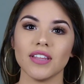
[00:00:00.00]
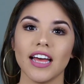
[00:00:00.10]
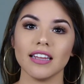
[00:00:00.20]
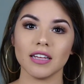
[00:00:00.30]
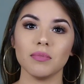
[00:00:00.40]
so
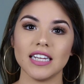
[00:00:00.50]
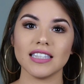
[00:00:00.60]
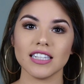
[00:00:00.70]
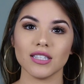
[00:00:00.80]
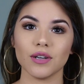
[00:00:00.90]
that
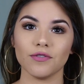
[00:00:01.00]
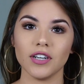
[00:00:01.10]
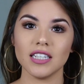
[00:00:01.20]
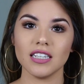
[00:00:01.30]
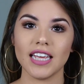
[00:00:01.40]
completes this look
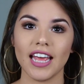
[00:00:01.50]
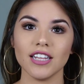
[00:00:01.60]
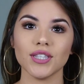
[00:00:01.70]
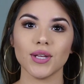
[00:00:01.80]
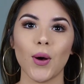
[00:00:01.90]
for
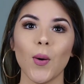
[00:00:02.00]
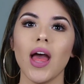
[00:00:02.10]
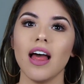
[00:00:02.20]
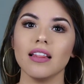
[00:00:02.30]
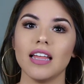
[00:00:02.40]
today. So
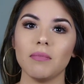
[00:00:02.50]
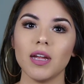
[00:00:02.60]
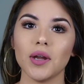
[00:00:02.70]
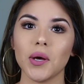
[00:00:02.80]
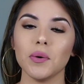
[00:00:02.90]
let
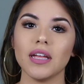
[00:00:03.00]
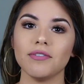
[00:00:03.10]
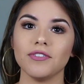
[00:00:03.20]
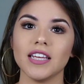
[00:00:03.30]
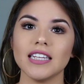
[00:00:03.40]
me know
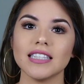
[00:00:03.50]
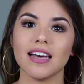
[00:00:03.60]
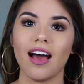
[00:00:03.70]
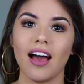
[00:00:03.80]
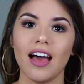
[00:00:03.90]
if
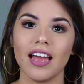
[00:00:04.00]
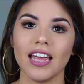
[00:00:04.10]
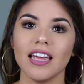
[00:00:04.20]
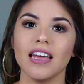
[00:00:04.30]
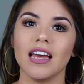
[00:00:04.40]
this
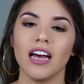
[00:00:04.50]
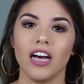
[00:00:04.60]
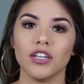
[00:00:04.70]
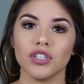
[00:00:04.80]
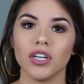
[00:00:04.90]
eye,
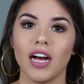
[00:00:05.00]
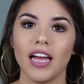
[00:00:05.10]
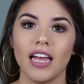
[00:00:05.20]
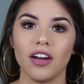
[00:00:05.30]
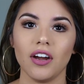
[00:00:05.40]
under
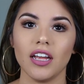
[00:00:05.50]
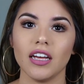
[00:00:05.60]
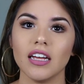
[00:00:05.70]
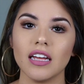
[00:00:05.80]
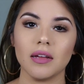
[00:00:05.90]
eye
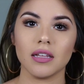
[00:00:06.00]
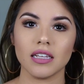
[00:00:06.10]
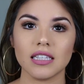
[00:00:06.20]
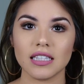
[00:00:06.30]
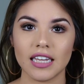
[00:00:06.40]
area
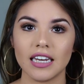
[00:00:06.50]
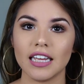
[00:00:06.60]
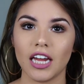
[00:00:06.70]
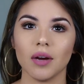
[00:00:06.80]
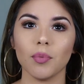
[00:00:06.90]

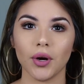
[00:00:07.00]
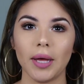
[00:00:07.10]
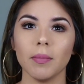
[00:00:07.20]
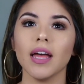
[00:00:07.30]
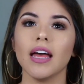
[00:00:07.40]
skincare
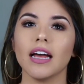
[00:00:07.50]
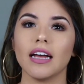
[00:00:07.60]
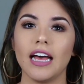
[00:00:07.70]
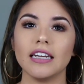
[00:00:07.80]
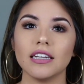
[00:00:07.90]
prep
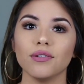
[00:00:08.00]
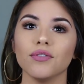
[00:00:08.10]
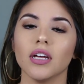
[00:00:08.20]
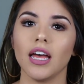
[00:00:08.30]
kind of